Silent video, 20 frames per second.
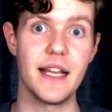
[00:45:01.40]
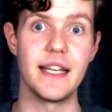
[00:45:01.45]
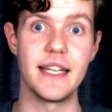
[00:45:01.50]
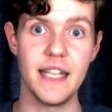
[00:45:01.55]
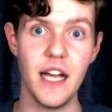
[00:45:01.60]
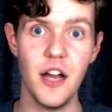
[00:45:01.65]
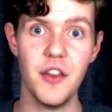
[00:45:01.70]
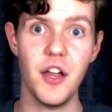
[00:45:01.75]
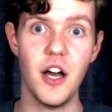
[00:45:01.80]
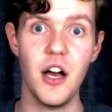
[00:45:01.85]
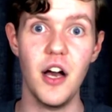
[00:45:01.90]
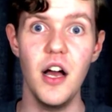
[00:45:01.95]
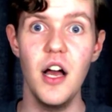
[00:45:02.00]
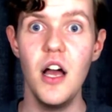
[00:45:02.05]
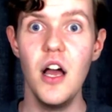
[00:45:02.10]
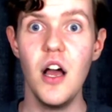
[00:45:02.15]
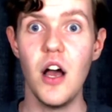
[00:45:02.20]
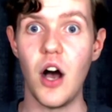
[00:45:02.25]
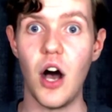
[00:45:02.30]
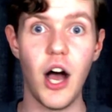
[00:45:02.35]
than the other,
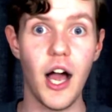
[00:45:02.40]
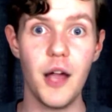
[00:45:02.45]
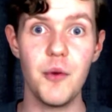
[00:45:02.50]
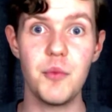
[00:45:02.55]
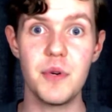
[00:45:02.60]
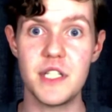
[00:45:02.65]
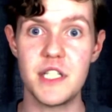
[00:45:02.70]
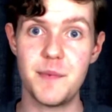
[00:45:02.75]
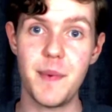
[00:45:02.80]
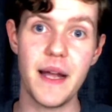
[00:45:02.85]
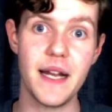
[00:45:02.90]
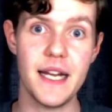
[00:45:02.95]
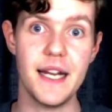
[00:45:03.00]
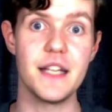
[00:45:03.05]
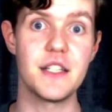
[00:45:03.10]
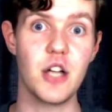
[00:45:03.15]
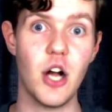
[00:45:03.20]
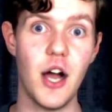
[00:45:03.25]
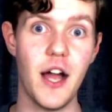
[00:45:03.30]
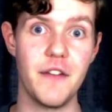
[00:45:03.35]
I would spend the
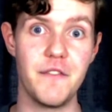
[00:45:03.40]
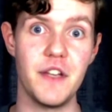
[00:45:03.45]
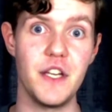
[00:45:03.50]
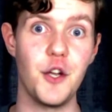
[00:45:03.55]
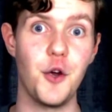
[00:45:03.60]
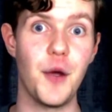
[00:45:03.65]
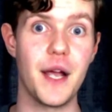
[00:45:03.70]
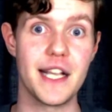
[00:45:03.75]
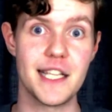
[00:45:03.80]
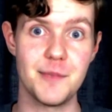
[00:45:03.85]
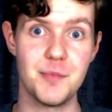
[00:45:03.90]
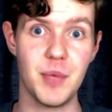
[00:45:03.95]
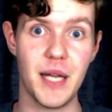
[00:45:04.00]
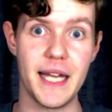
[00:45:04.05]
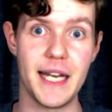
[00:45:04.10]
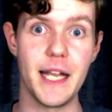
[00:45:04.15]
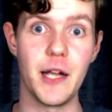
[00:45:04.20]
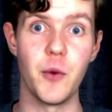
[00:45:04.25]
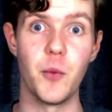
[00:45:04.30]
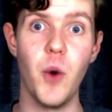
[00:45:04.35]
entire video
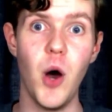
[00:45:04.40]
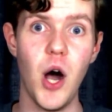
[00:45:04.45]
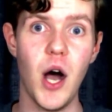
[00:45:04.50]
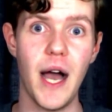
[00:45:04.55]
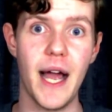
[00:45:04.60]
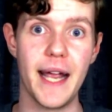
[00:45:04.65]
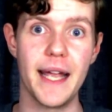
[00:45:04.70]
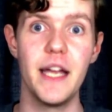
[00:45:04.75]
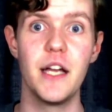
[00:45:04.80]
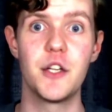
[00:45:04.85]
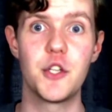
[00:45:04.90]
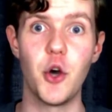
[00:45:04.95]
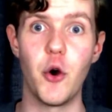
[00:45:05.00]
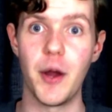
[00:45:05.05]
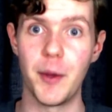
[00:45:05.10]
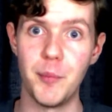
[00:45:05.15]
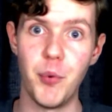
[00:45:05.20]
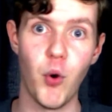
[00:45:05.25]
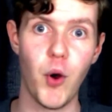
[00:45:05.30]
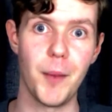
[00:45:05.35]
explaining why,
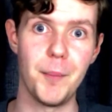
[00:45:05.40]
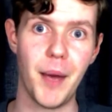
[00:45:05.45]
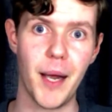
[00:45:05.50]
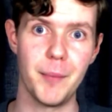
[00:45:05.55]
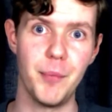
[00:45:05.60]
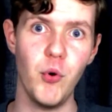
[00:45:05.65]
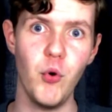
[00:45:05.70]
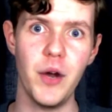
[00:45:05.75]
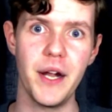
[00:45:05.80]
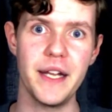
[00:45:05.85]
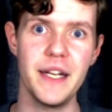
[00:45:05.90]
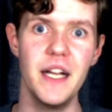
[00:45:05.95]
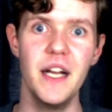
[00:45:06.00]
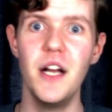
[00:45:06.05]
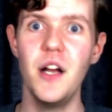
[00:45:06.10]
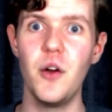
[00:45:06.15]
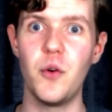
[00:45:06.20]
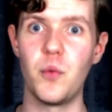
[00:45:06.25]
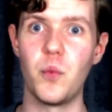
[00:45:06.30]
going point by point,